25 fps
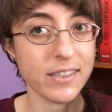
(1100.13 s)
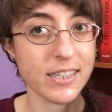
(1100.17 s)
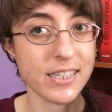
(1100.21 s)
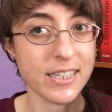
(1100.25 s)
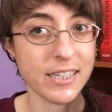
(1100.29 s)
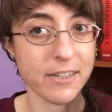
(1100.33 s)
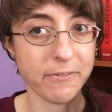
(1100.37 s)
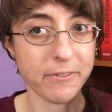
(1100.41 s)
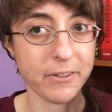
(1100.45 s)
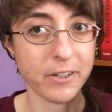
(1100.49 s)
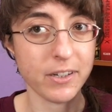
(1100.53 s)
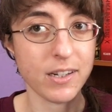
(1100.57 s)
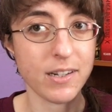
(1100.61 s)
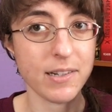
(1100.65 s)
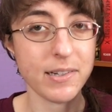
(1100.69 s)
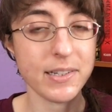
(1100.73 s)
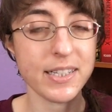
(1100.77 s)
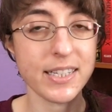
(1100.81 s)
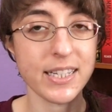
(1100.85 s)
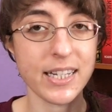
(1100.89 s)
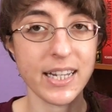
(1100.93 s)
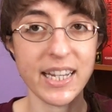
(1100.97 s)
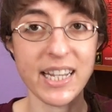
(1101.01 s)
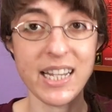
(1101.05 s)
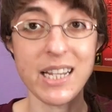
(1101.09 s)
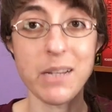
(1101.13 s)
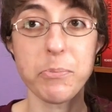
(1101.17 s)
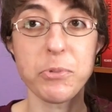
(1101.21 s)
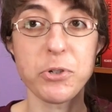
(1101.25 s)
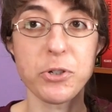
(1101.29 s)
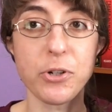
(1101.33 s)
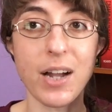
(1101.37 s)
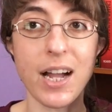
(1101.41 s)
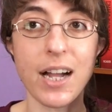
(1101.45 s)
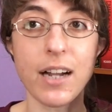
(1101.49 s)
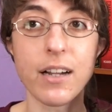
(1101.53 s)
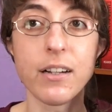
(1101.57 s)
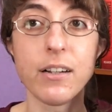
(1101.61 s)
difficult to keep
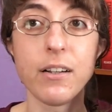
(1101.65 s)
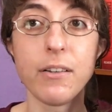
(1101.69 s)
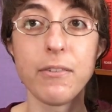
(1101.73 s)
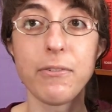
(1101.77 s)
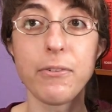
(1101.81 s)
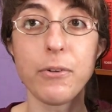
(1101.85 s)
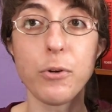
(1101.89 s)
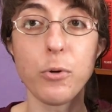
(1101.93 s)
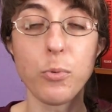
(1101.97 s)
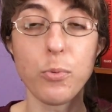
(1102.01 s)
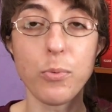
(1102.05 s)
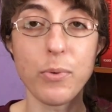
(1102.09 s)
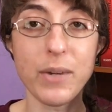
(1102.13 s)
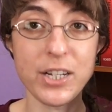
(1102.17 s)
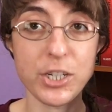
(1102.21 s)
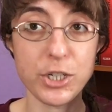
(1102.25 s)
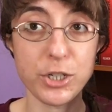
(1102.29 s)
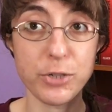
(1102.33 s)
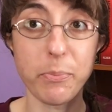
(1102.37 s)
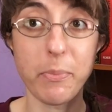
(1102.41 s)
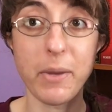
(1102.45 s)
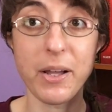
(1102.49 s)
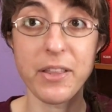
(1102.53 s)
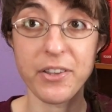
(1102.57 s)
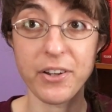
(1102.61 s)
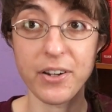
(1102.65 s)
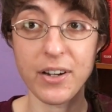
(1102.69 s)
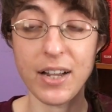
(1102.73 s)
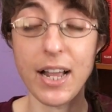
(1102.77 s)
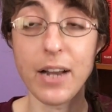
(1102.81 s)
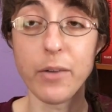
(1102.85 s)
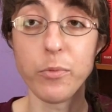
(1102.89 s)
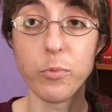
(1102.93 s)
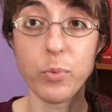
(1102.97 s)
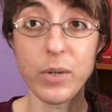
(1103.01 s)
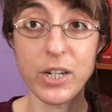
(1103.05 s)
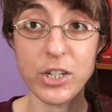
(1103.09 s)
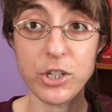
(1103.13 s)
track of which mother
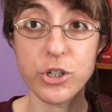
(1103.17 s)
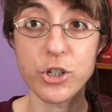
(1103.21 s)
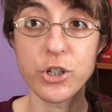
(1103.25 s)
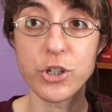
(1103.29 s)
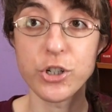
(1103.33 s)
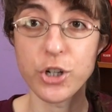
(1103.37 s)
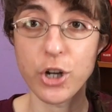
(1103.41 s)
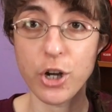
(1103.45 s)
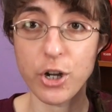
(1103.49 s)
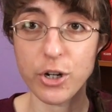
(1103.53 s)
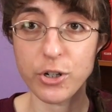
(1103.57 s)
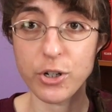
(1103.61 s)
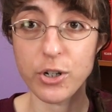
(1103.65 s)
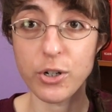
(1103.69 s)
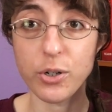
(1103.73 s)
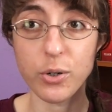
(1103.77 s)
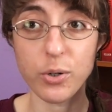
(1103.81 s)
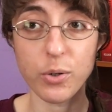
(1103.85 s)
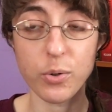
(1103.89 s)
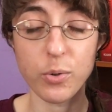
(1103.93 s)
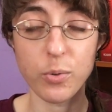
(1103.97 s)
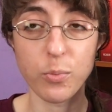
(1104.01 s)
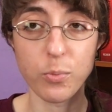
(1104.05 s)
and which daughter